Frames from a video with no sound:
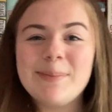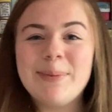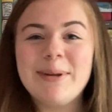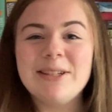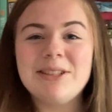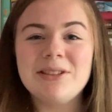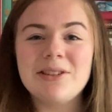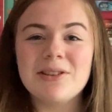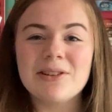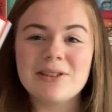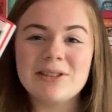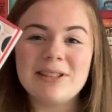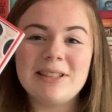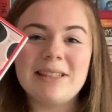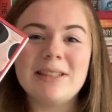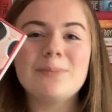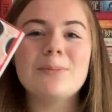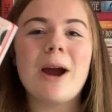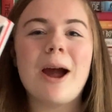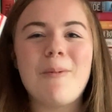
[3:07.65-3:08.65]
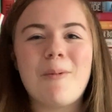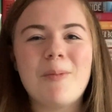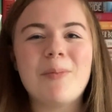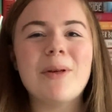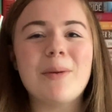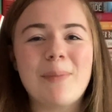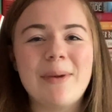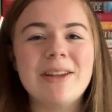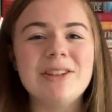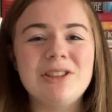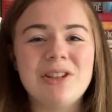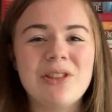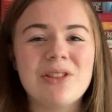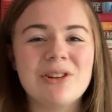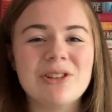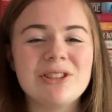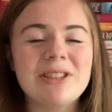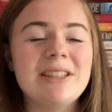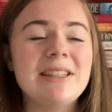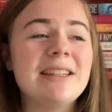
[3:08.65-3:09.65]
PG-13, probably
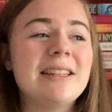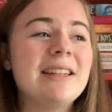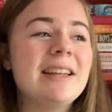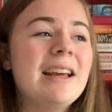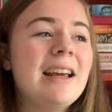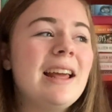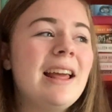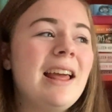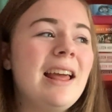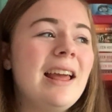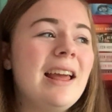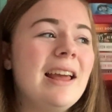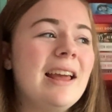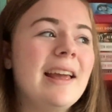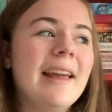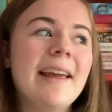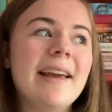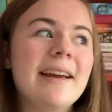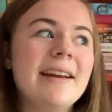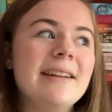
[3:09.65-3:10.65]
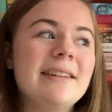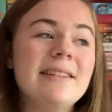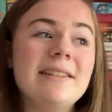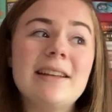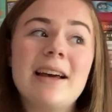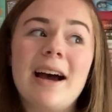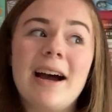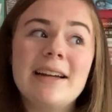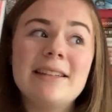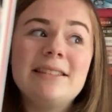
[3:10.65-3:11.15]
PG-13. And I